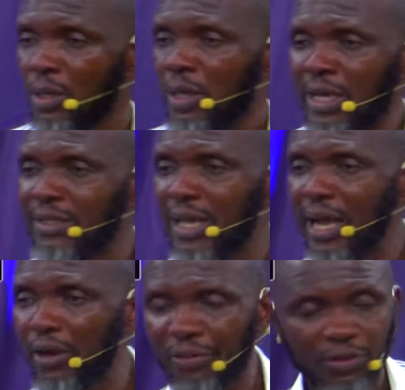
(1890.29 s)
His
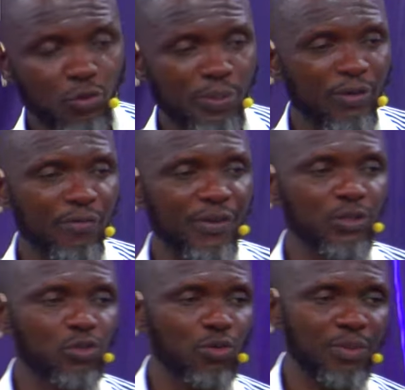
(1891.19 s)
health will be
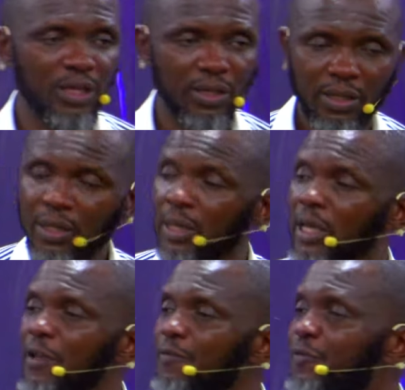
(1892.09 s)
revealed through me.
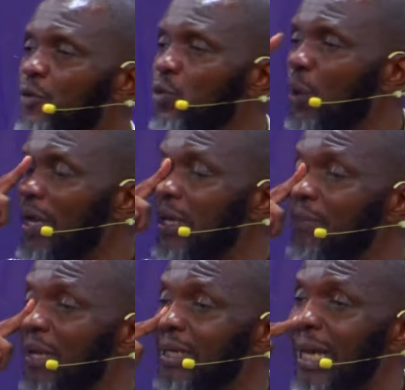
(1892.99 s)
Even when he
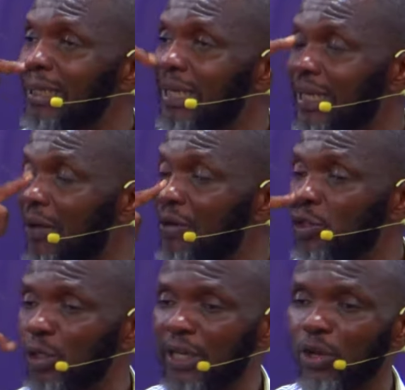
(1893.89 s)
made that
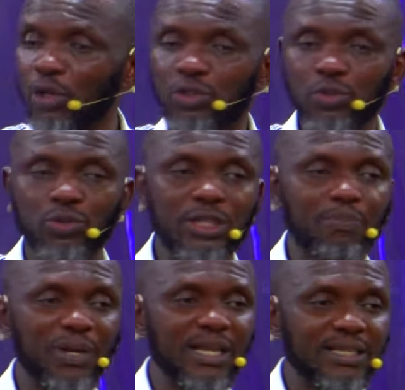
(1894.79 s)
declaration, they got to the
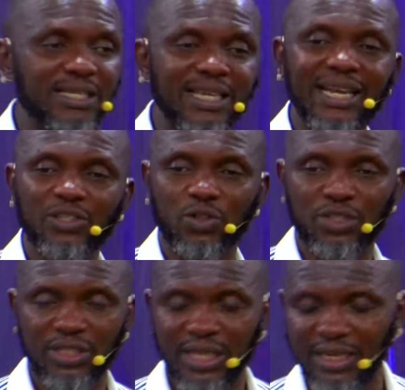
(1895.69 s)
place. They said, Lazarus
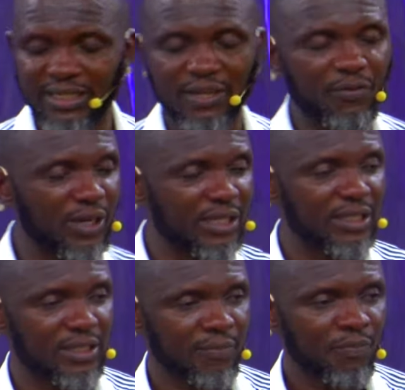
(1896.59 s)
is dead. He said, Forget
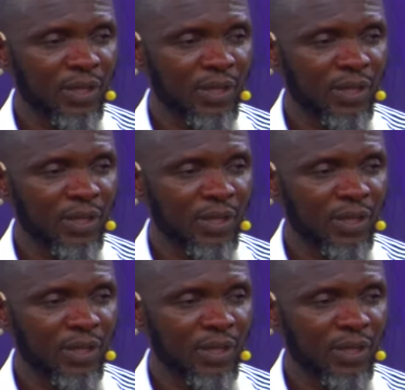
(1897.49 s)
it.